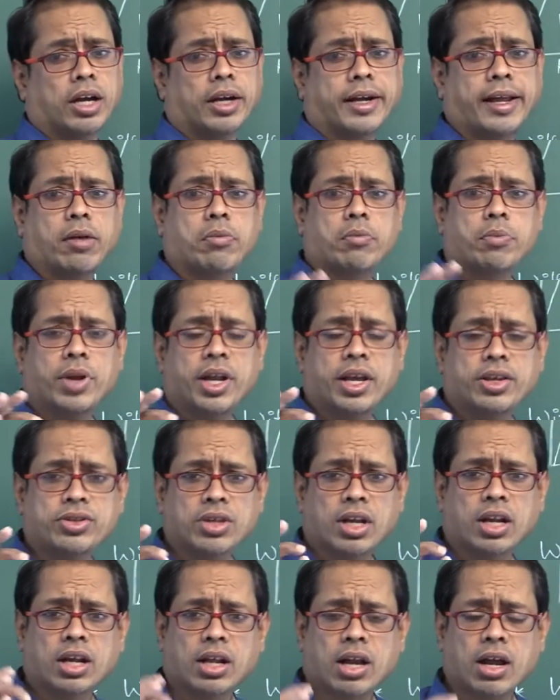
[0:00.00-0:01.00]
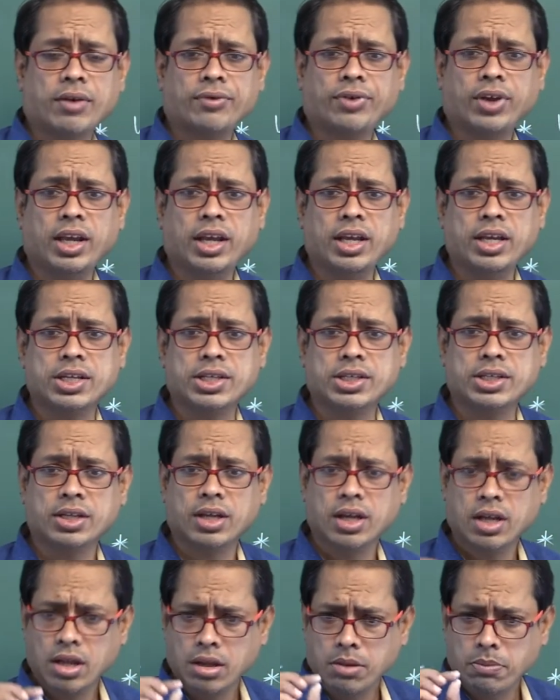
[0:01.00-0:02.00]
Temperature graph is
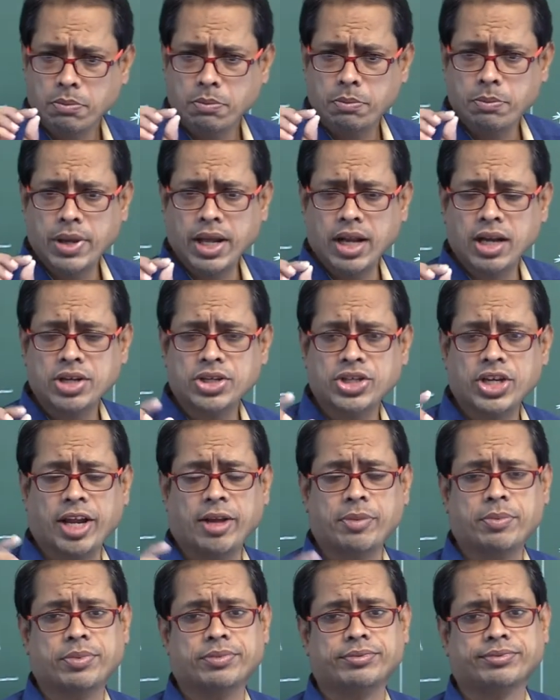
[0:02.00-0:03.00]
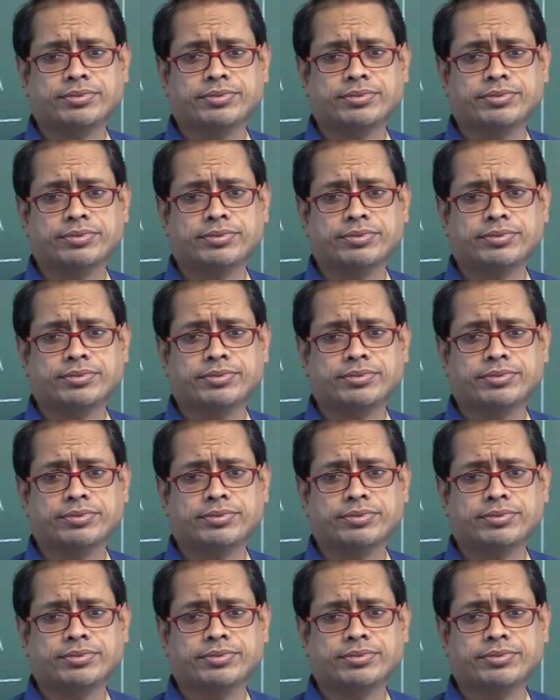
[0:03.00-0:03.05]
bell shape.